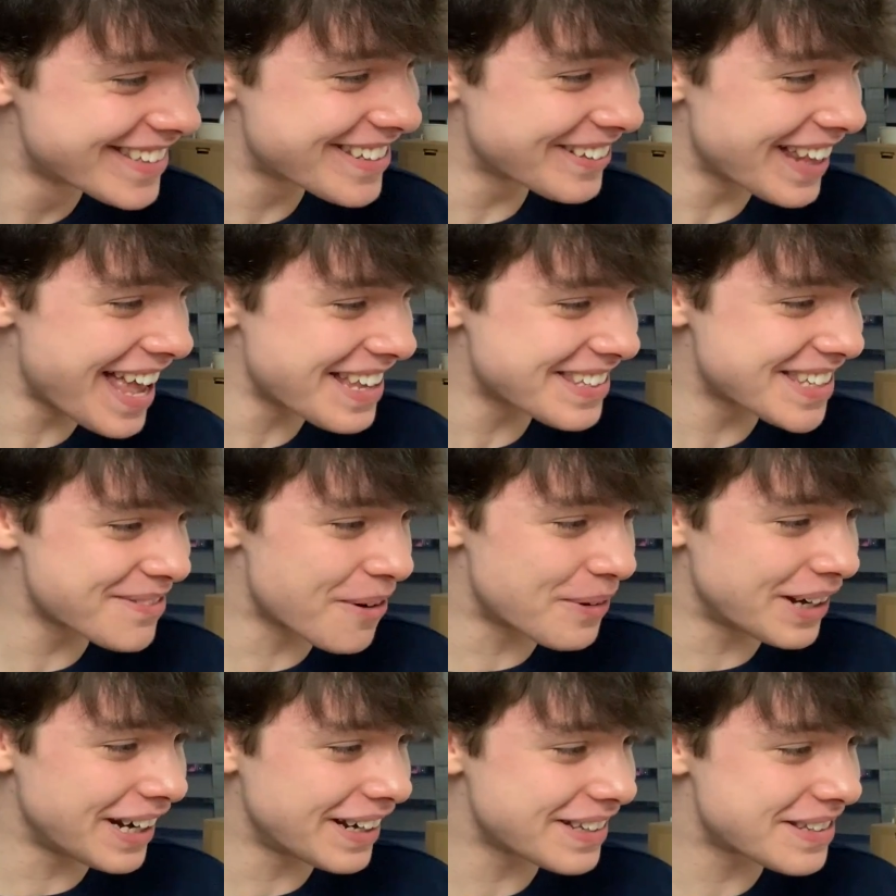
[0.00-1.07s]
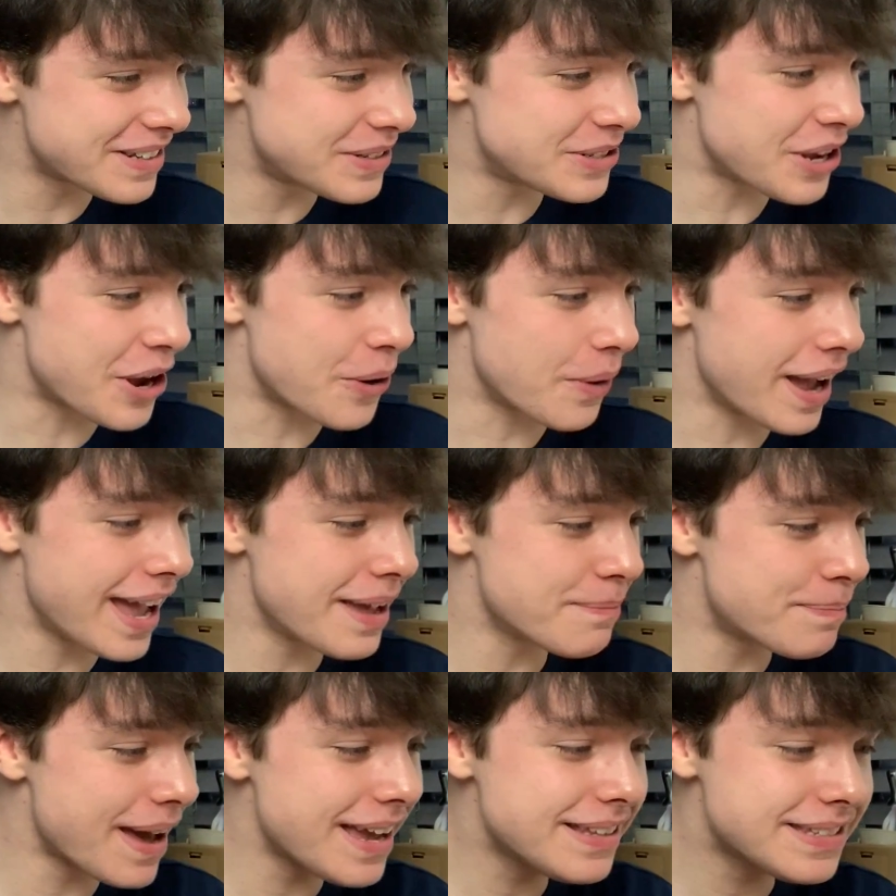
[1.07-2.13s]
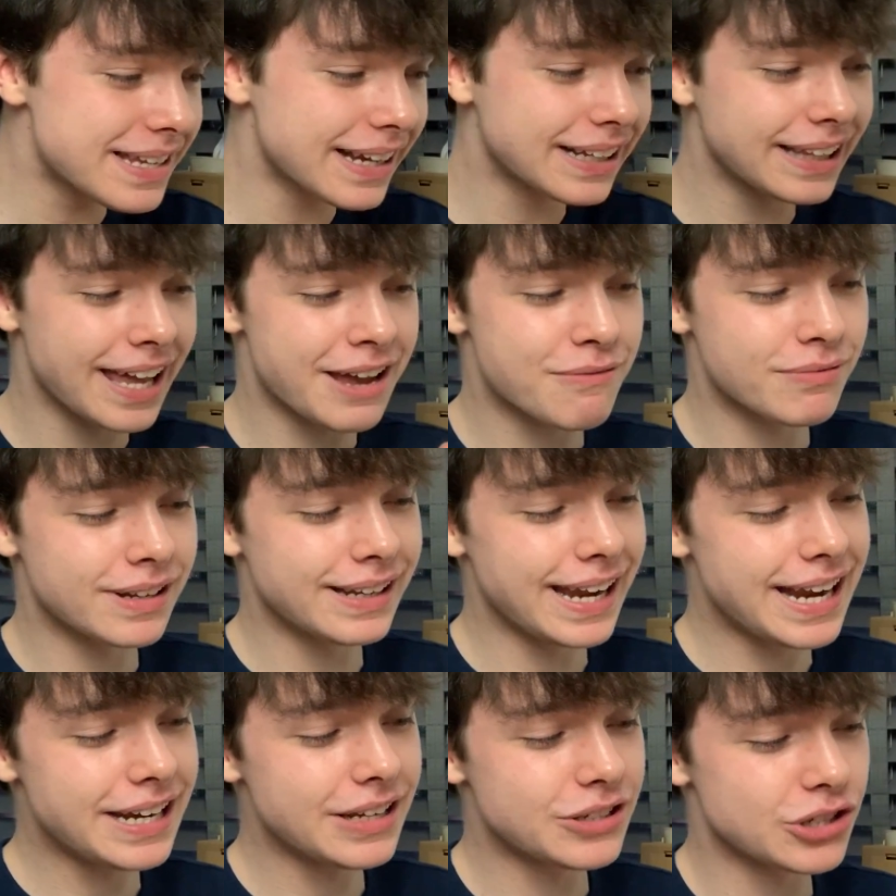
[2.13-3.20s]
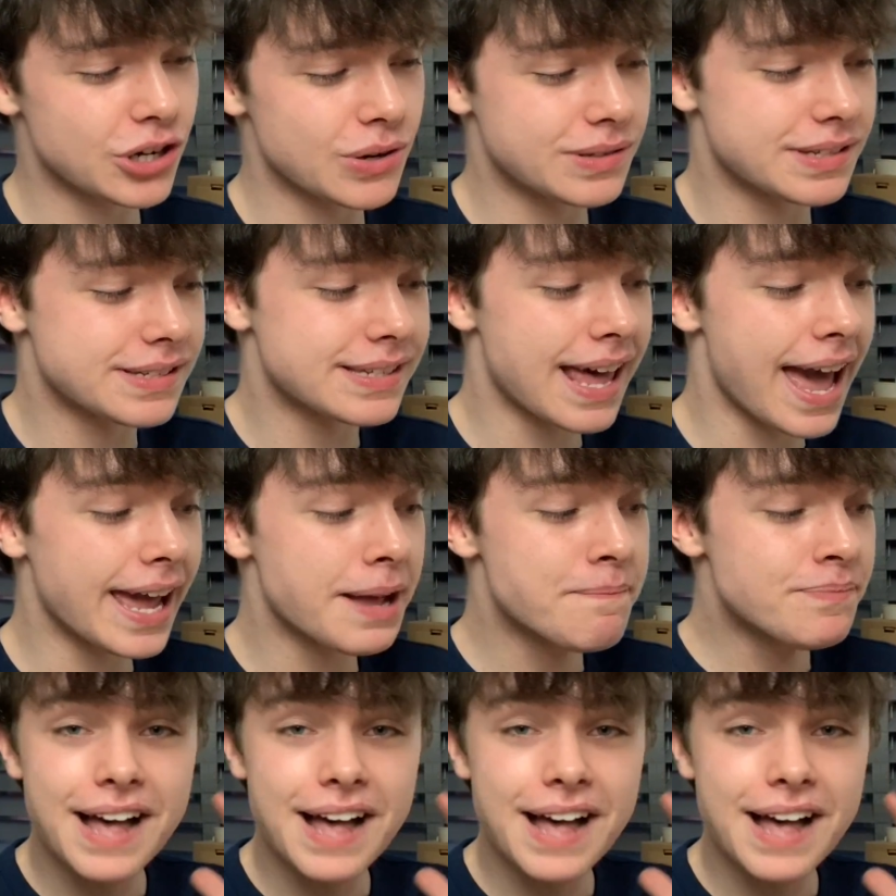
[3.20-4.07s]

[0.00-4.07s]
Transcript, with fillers: So let's see what we needed to do. It basically needed you to say,